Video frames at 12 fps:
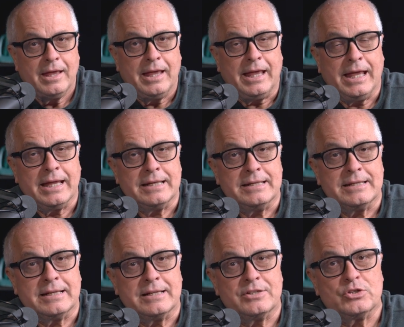And
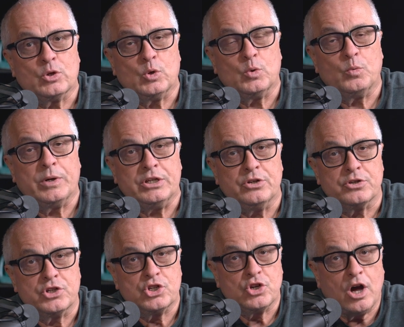so when you're
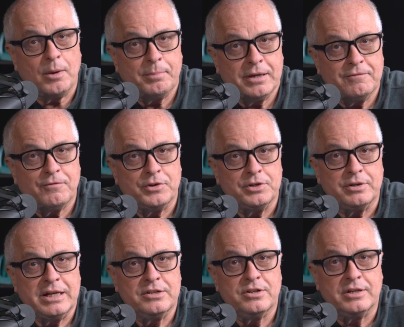shopping for your
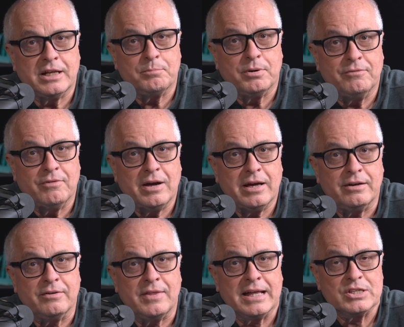internet
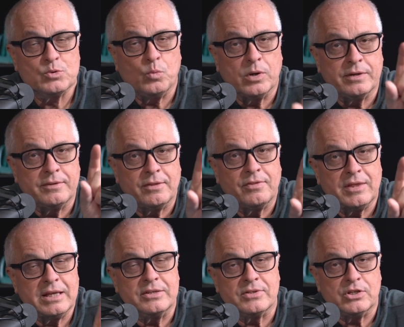provider, that's one of the
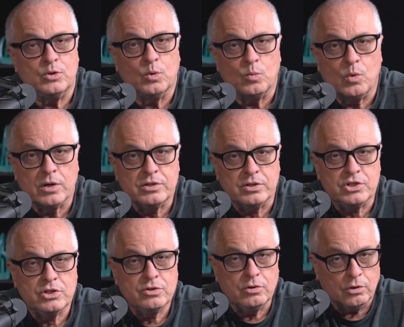things that you'll want to
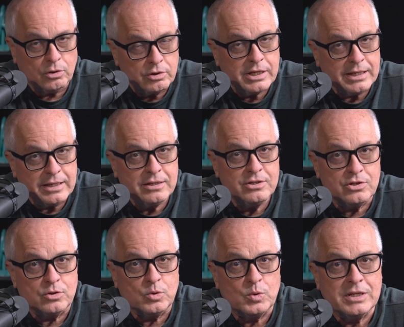look
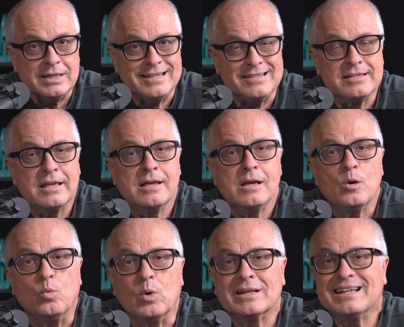into is
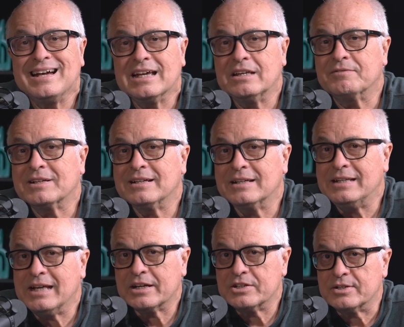what kind of
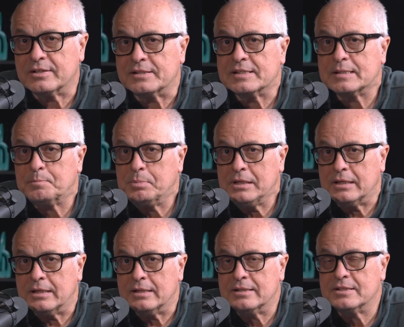connection
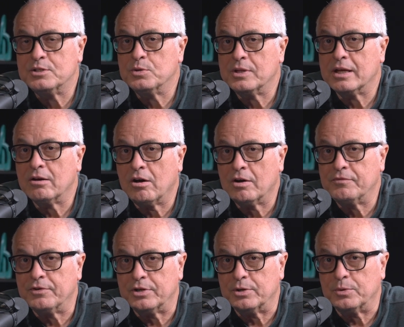speeds do they
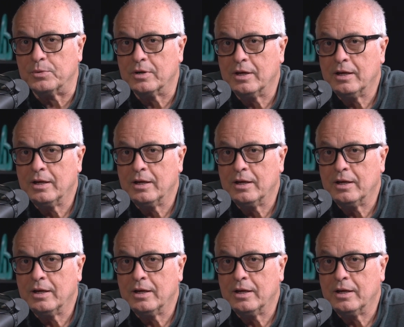offer you?